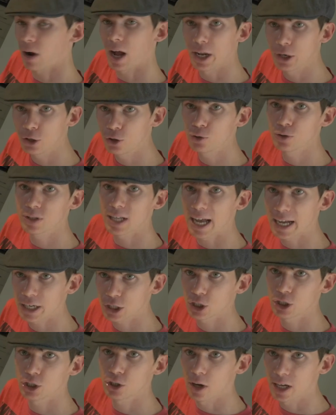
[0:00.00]
unused
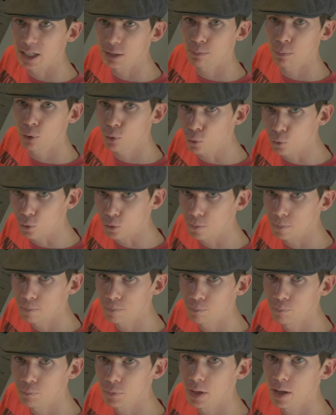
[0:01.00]
action dice pool.
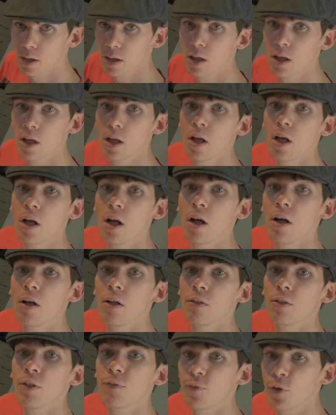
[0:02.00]

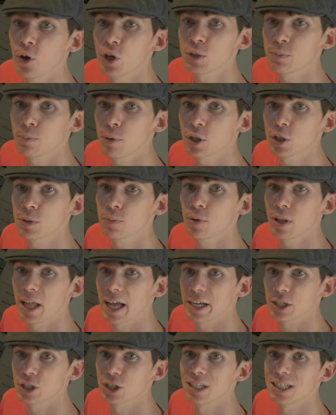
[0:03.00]
The first possible
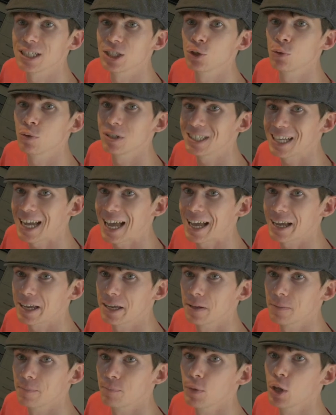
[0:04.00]
action is to
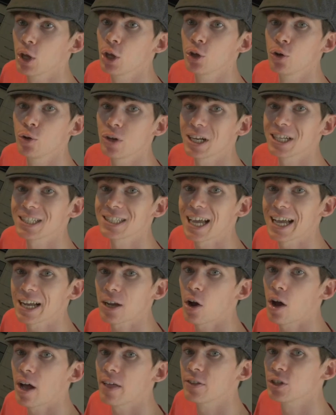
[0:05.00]
attack. You can attack
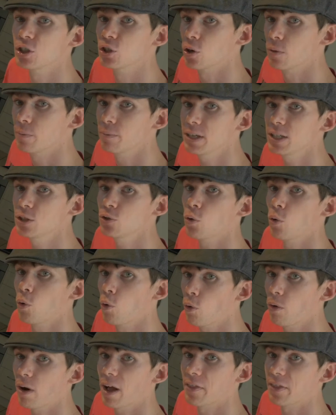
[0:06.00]
either zombies
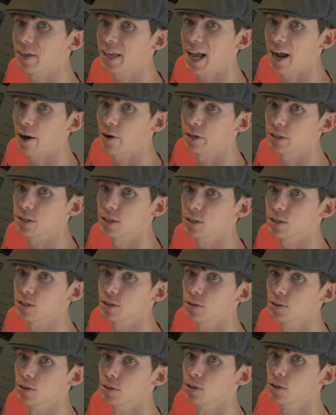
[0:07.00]
or other
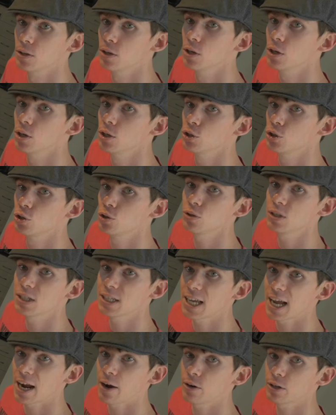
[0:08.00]
characters. Choose a
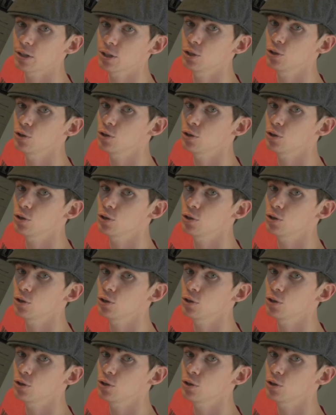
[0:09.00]
character you